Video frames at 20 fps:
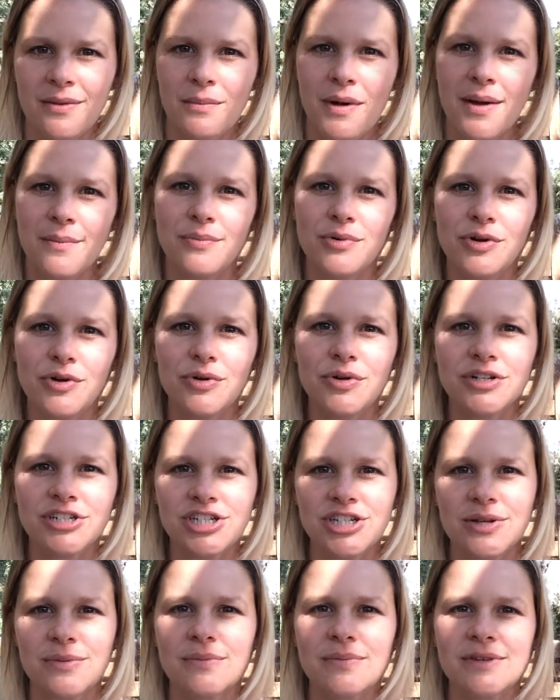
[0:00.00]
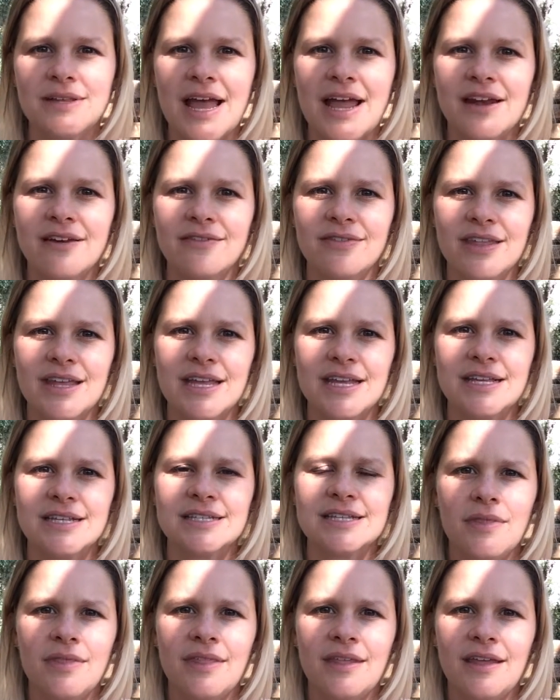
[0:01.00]
the mompreneurship side of things,
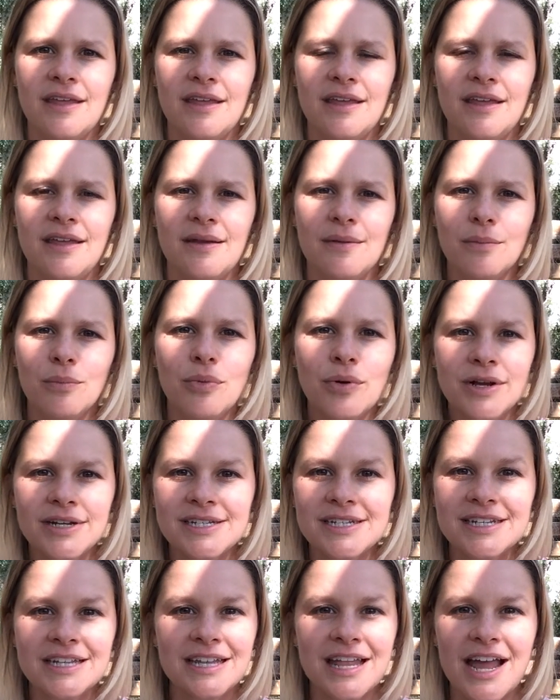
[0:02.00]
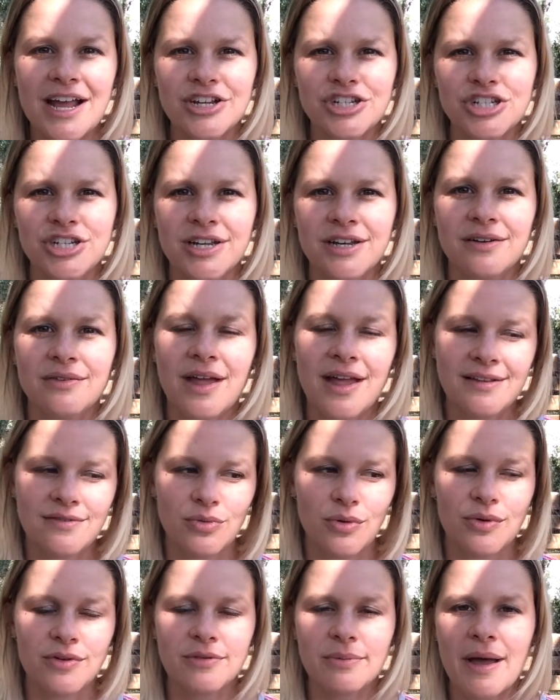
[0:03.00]
the printed collection as
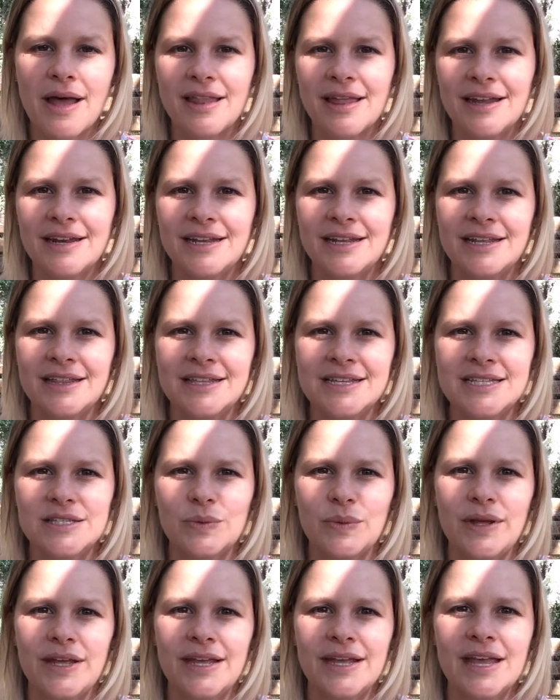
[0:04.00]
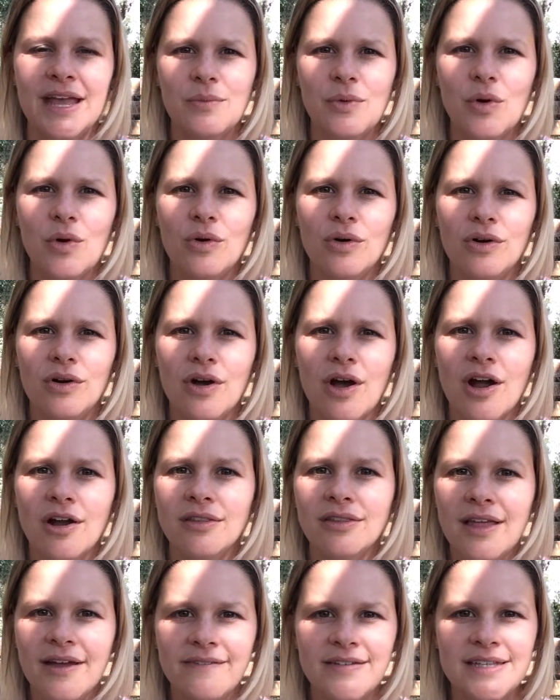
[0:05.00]
we're spotlighting this week, or our
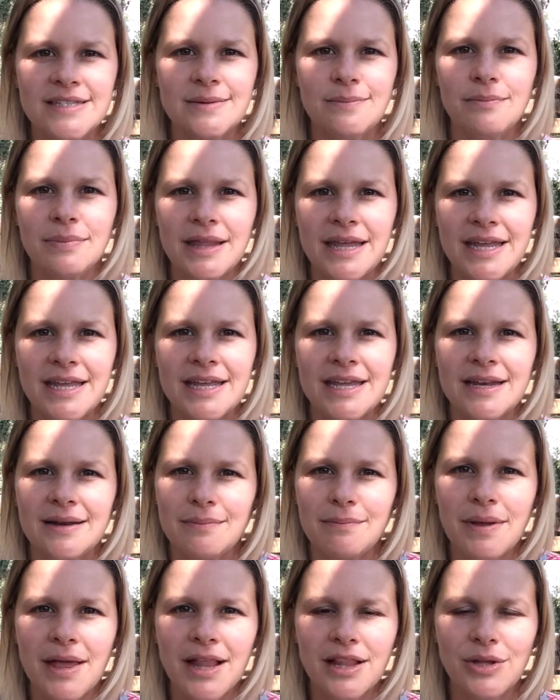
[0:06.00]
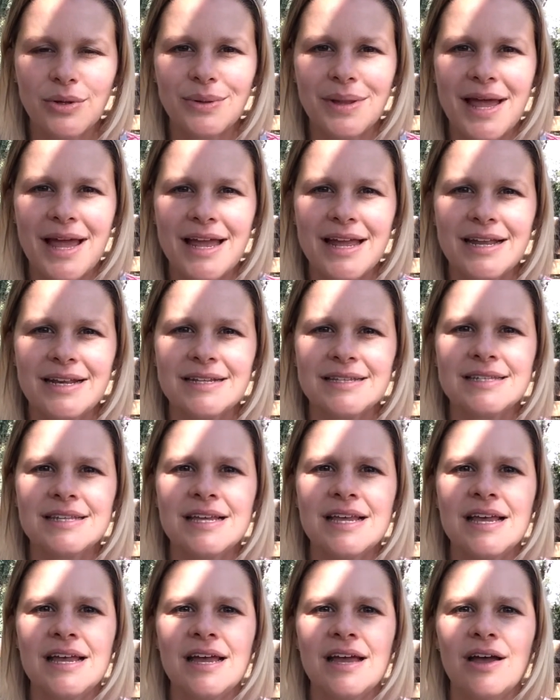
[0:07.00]
loveys and blanket and pillow lines,
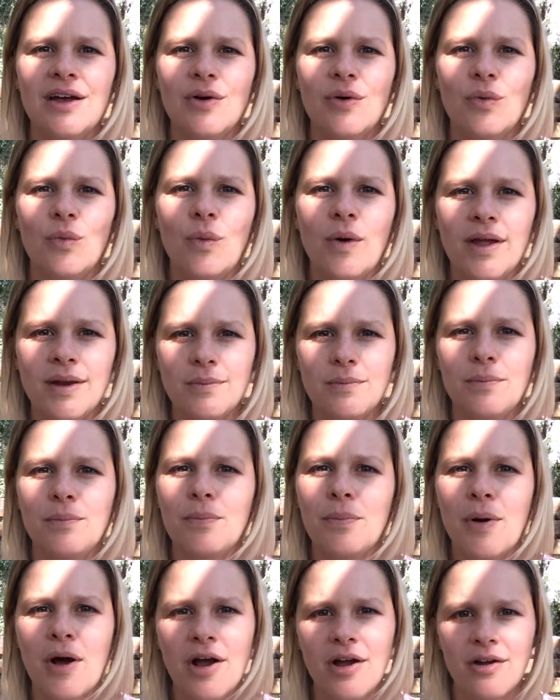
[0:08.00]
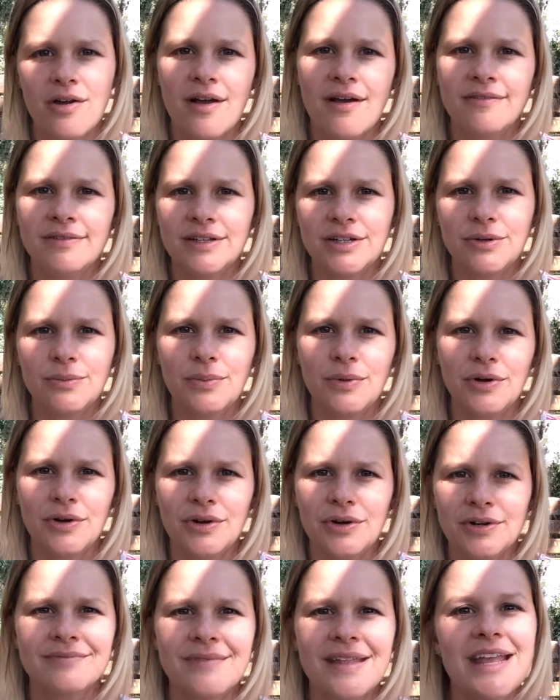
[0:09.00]
one part of Little
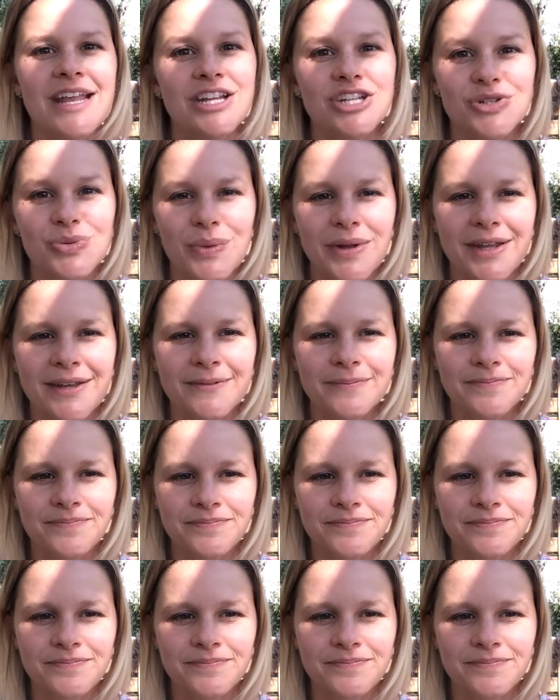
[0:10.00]
Bird each week.